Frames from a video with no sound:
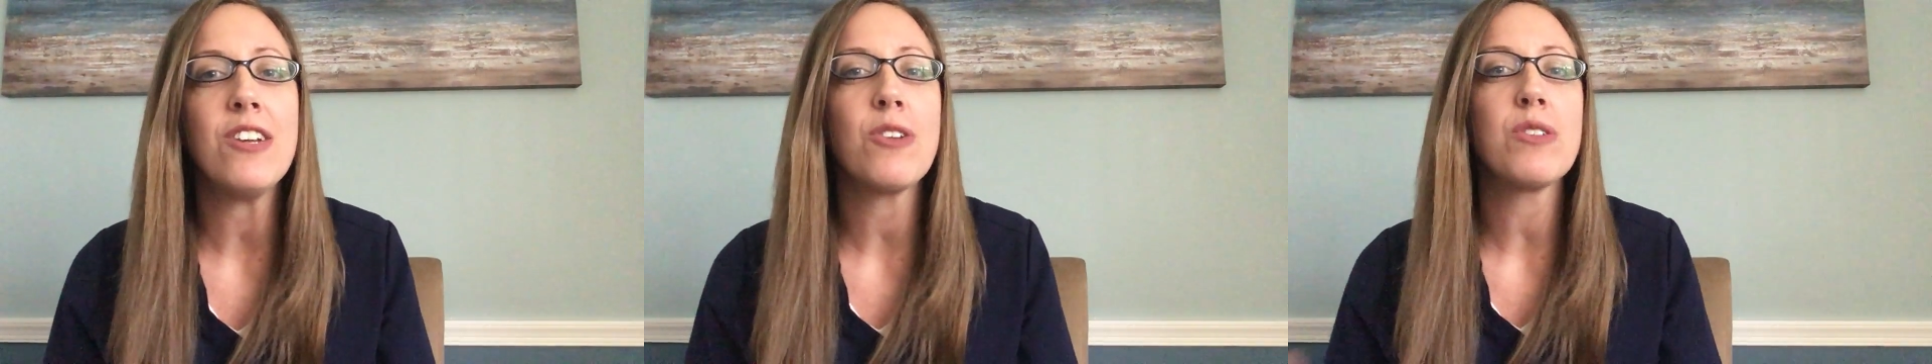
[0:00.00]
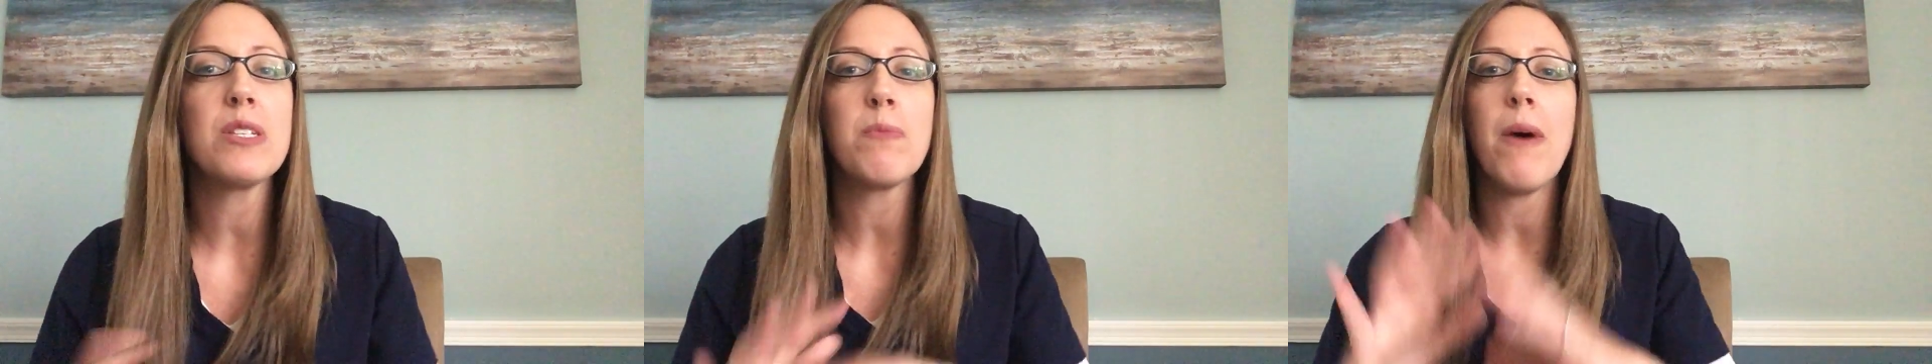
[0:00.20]

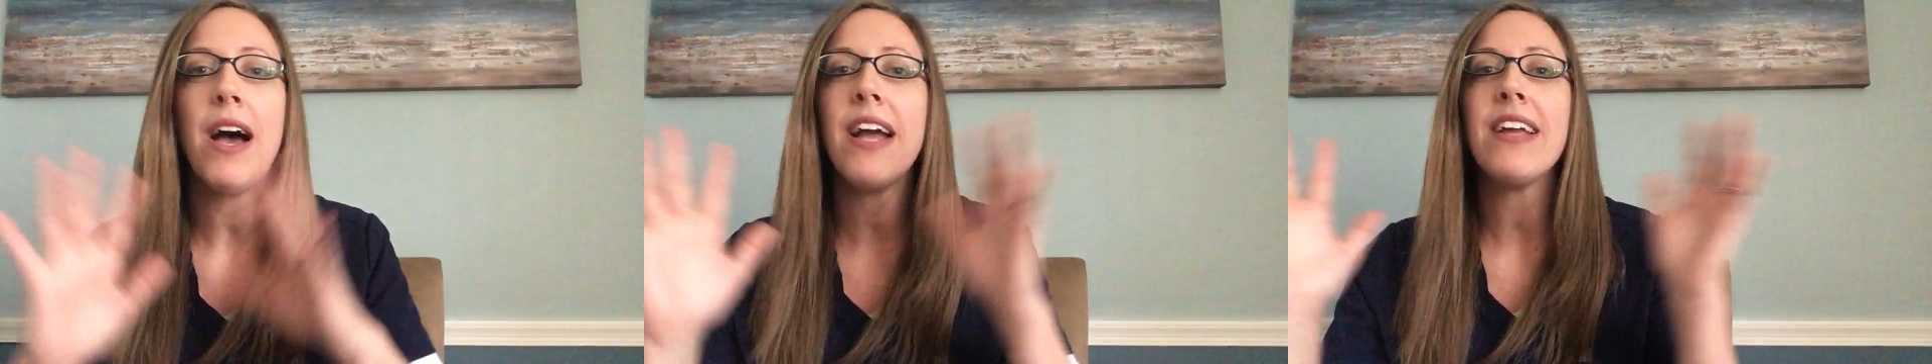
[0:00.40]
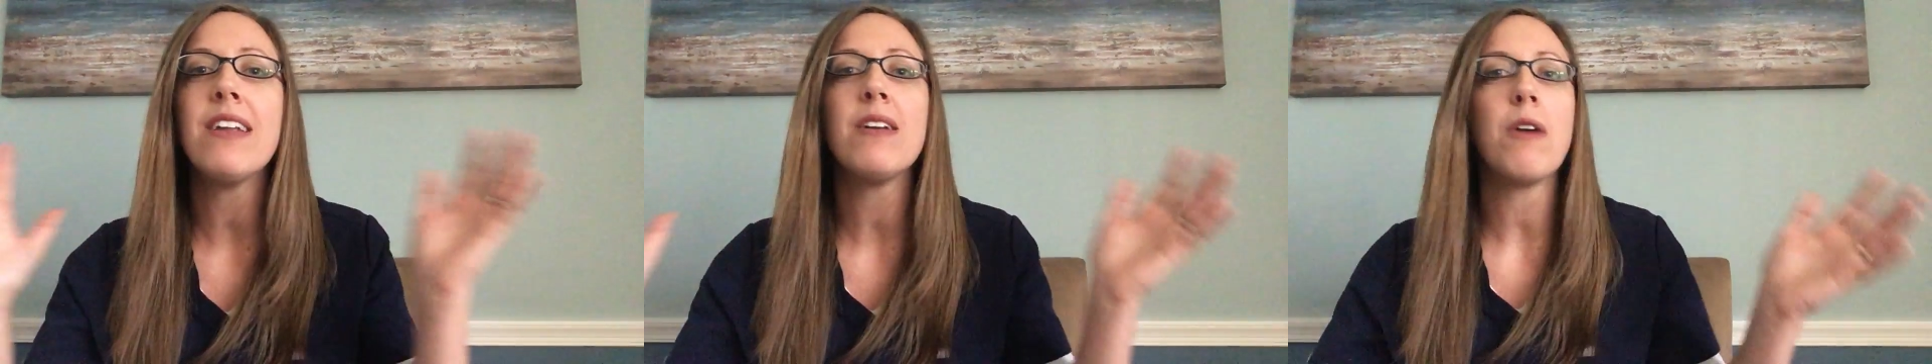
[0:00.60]
Your
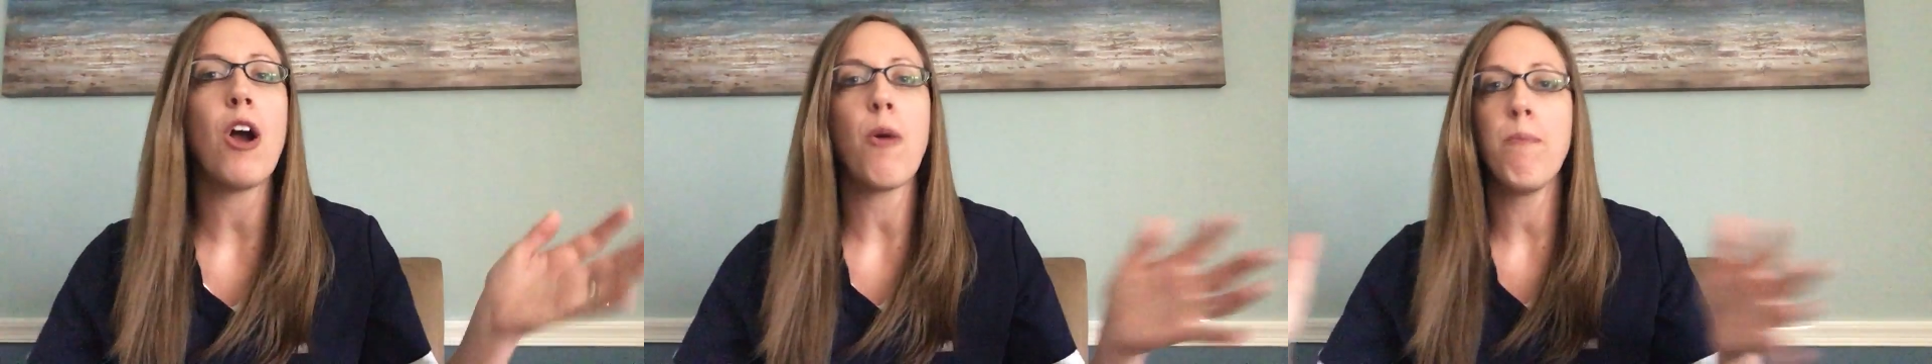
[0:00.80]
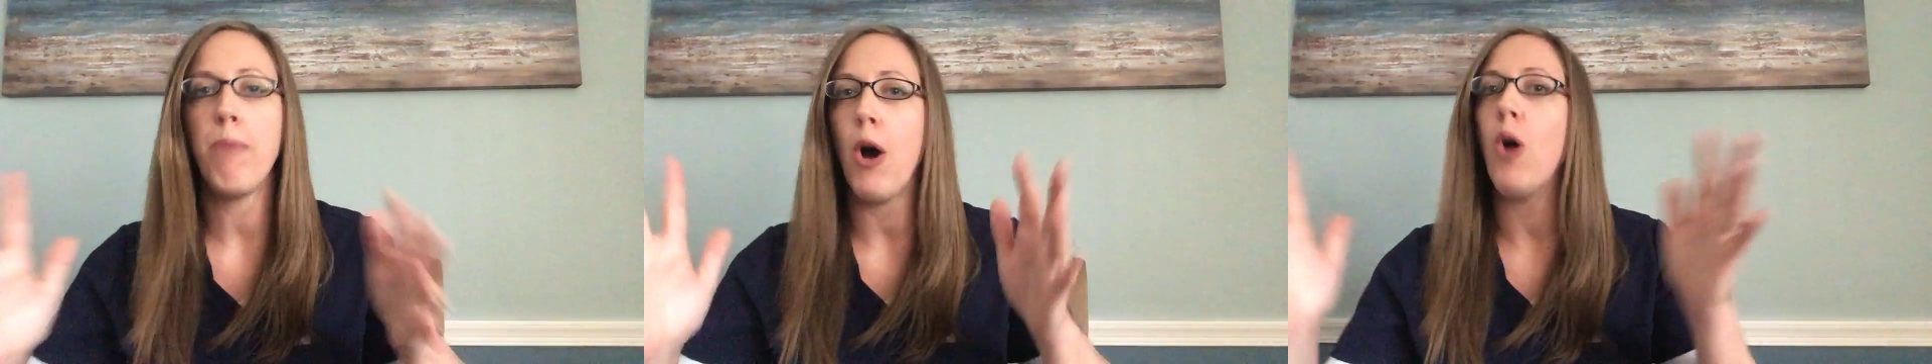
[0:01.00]
spine
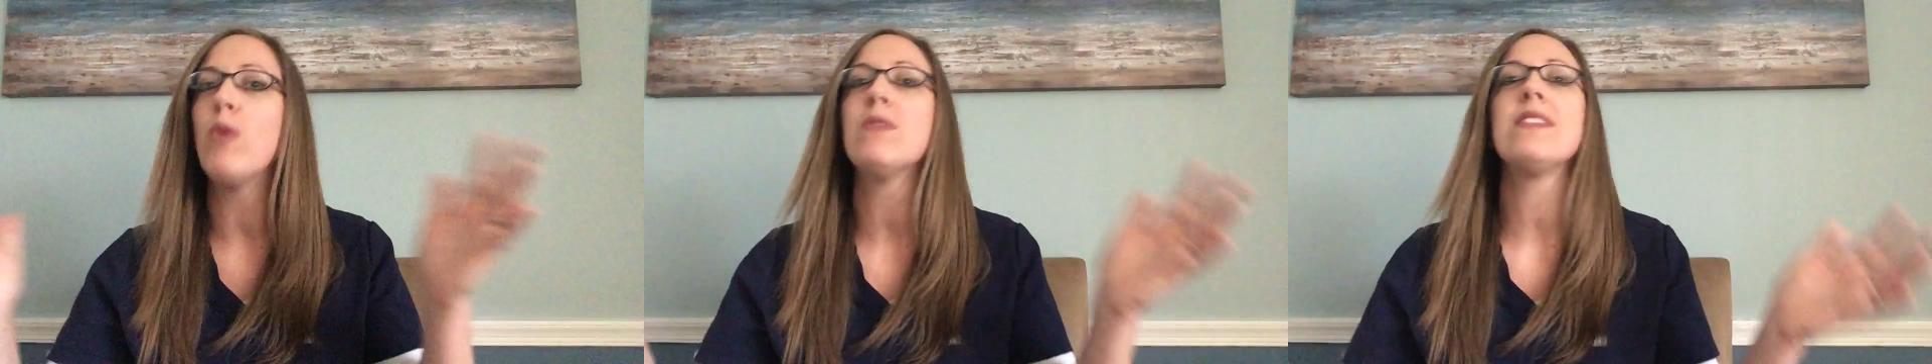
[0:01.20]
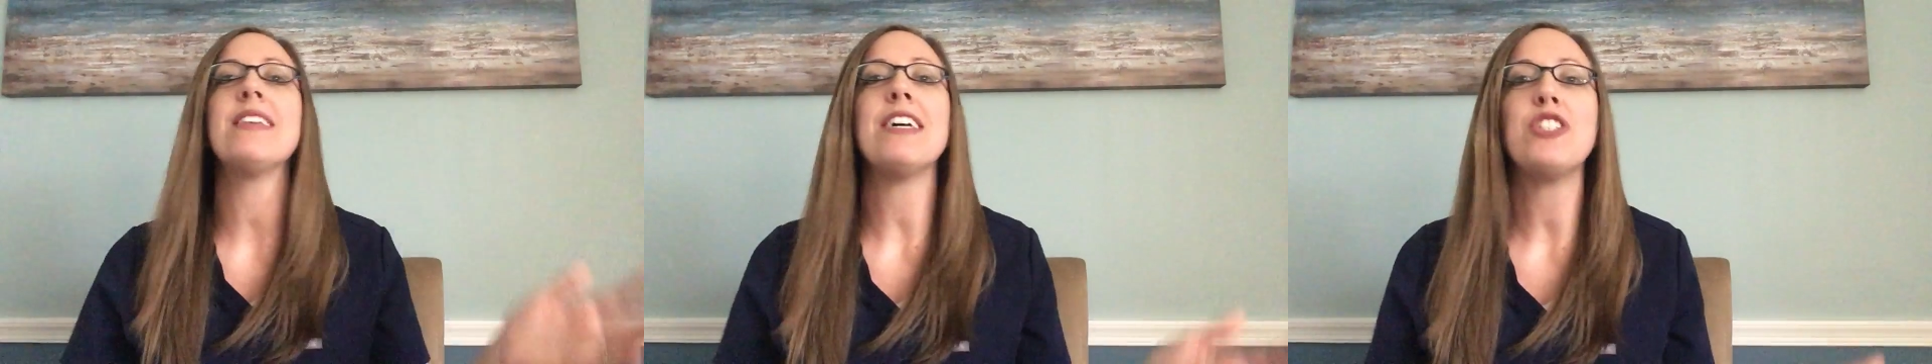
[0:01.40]
are
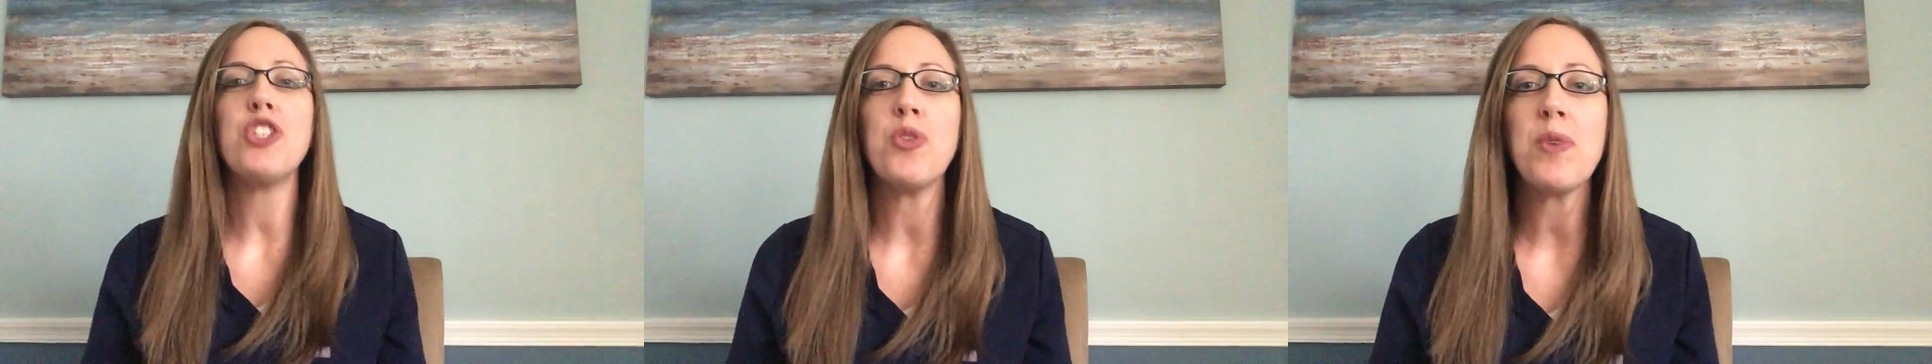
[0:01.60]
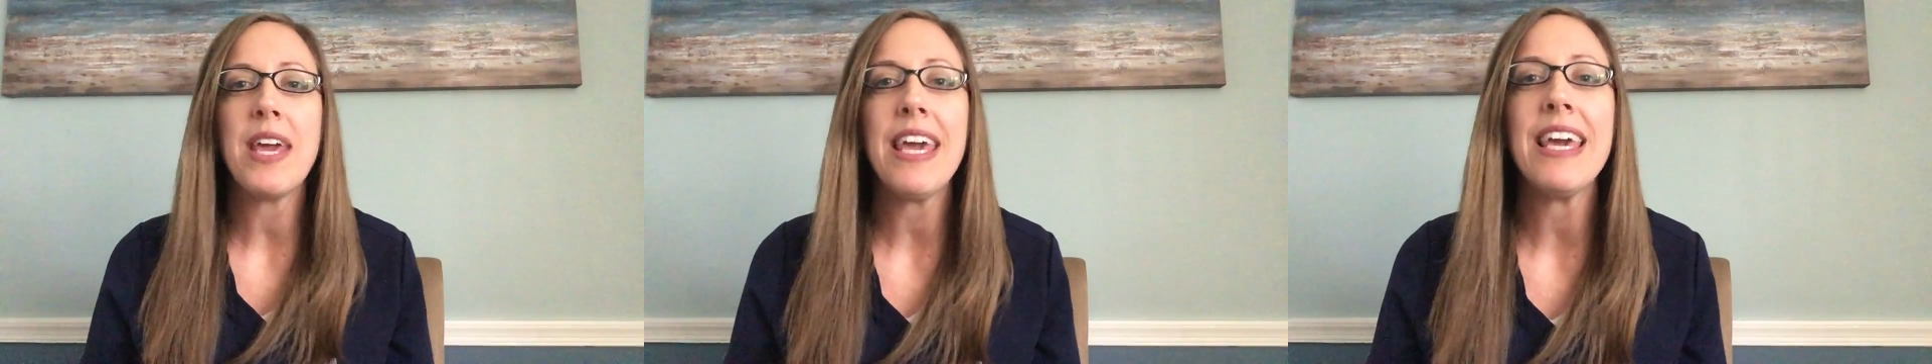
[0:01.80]
bones
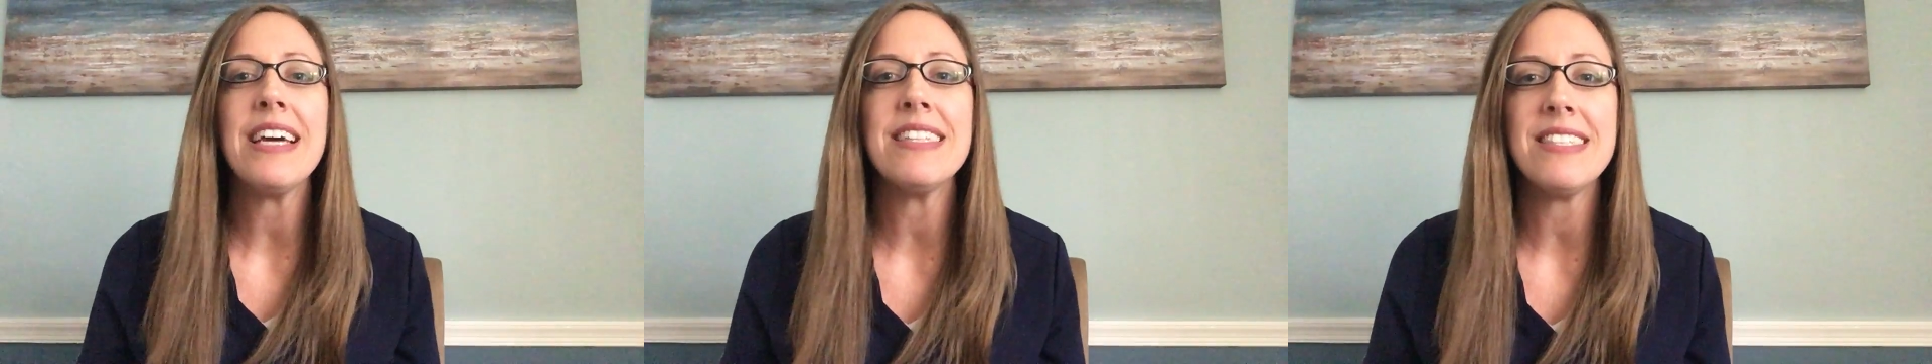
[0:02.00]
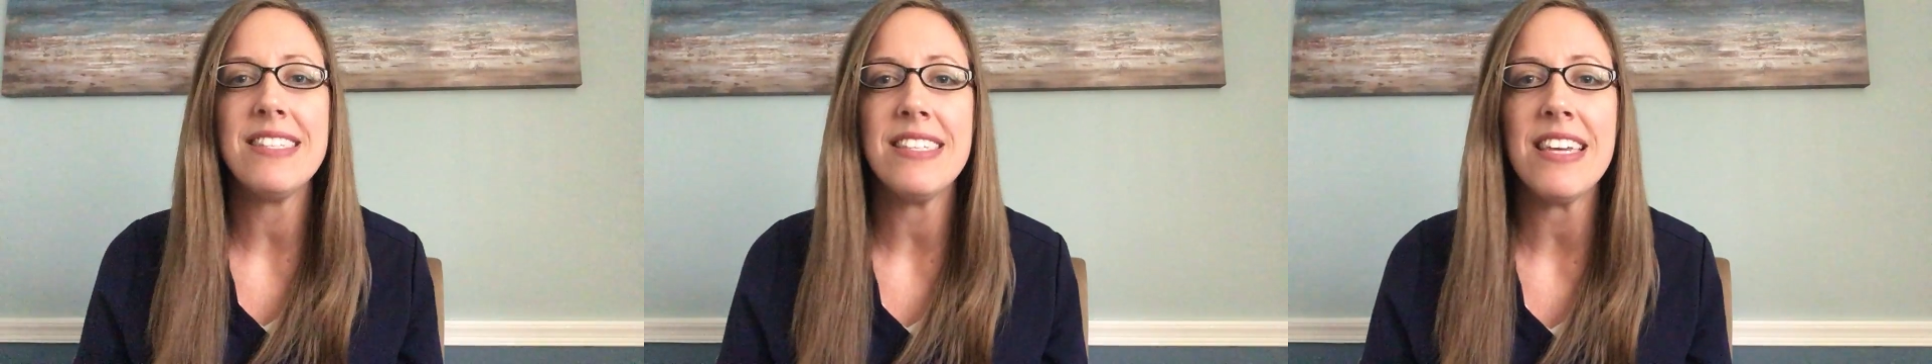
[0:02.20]
that you
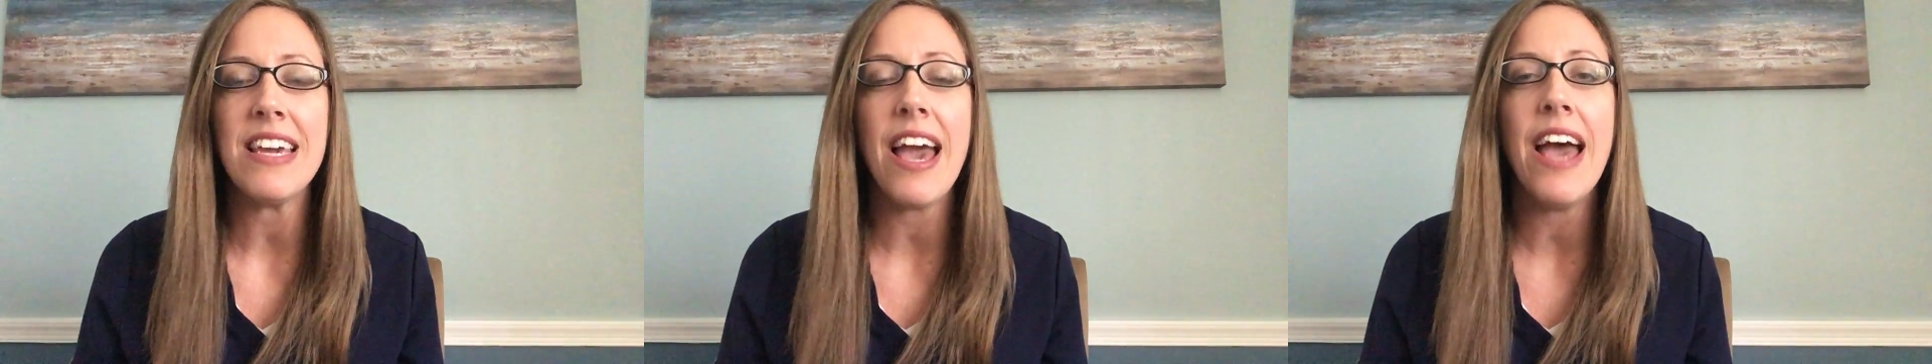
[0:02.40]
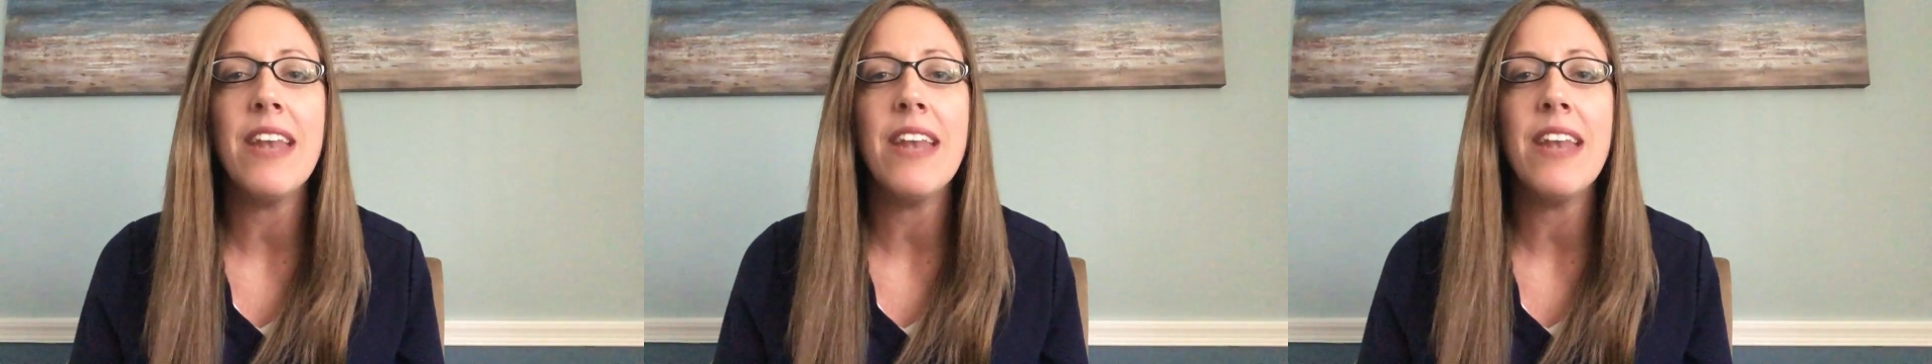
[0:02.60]
can't see.